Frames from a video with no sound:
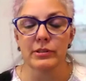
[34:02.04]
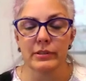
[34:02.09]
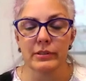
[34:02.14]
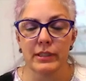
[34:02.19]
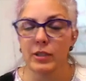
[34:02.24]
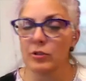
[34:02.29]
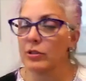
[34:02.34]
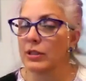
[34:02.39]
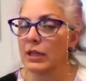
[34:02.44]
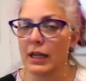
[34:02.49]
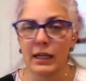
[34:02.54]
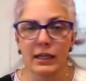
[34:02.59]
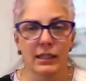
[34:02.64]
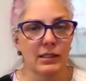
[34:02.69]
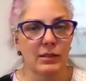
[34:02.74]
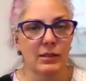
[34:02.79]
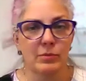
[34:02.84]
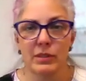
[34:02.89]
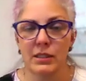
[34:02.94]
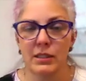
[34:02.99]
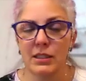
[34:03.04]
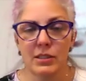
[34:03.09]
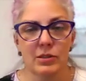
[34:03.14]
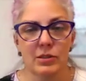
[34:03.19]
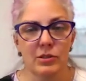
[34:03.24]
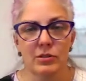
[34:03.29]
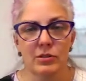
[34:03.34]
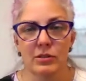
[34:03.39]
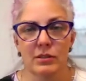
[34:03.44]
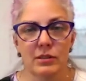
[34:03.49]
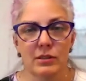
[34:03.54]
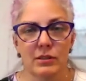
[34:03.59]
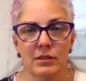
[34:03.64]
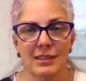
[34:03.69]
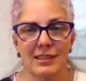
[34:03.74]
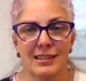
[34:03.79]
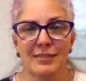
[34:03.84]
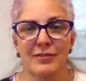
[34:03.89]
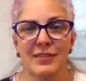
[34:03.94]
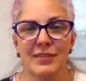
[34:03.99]
They're not going to be you.
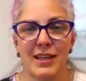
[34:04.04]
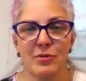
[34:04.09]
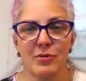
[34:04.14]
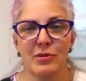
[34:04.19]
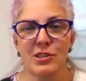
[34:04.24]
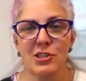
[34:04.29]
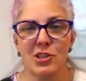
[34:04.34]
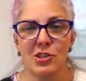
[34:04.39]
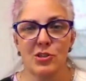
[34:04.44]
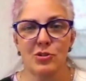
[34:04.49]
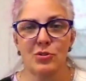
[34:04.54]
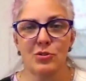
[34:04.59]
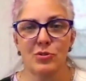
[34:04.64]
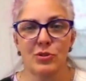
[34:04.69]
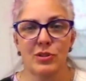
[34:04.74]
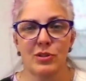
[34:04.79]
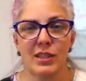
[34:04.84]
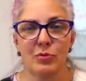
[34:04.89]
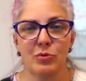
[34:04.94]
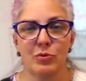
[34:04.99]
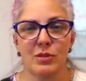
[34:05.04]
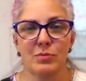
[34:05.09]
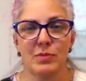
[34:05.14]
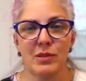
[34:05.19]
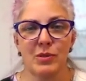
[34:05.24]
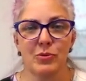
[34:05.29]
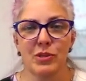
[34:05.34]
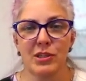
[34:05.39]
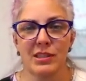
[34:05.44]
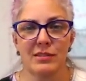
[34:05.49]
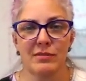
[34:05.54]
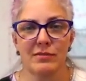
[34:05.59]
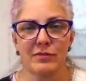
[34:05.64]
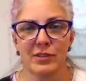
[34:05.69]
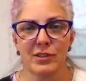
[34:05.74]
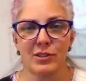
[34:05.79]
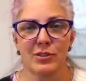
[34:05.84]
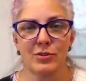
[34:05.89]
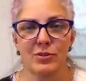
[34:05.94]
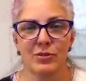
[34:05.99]
Because if they were you, they wouldn't be working for
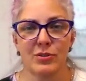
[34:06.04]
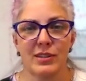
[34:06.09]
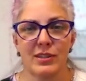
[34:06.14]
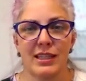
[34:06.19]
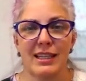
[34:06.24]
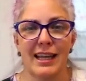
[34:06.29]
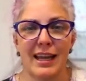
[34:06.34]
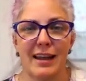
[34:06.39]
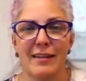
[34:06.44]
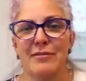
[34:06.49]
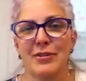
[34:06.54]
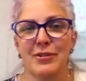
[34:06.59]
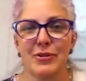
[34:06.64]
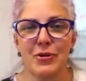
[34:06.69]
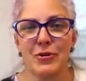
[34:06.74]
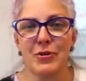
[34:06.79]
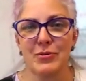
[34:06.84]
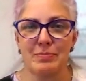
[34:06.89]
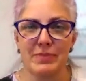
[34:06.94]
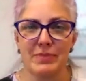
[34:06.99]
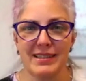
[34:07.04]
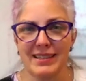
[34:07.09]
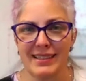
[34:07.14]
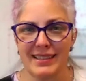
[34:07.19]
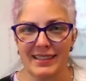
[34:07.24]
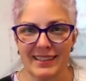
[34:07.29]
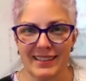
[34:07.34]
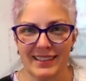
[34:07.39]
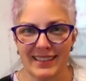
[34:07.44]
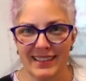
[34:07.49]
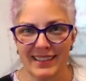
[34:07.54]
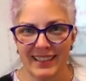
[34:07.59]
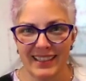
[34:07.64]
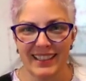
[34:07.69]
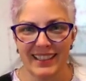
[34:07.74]
you. They'd have their own business. Yeah.